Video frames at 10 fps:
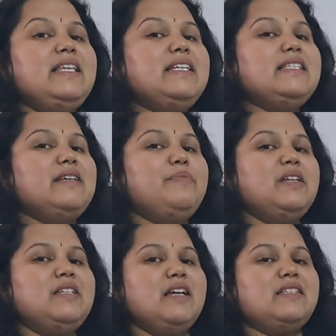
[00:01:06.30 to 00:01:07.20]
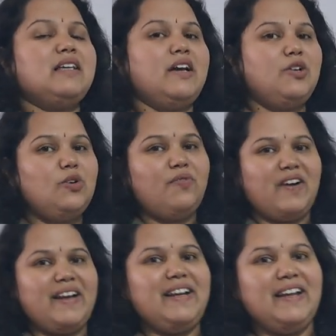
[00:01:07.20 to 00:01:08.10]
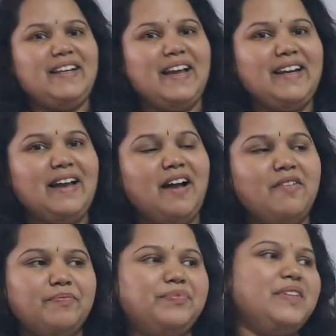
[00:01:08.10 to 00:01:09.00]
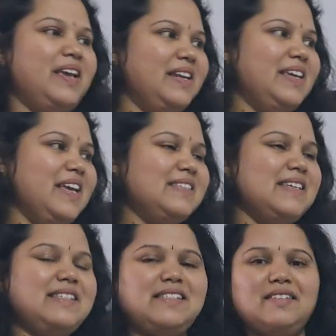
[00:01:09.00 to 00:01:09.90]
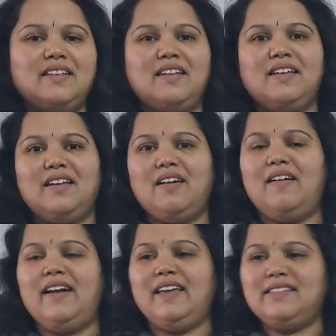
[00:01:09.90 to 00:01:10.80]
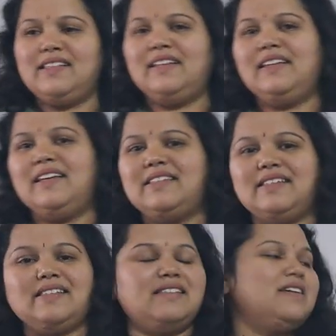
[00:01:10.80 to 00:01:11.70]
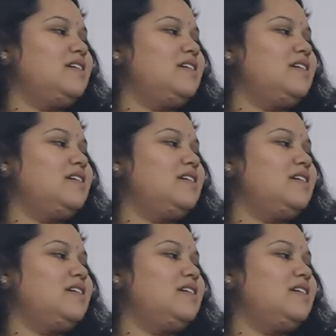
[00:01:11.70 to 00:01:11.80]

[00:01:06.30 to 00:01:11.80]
these images, do you find any idea? Any guesses? Audience, any guesses?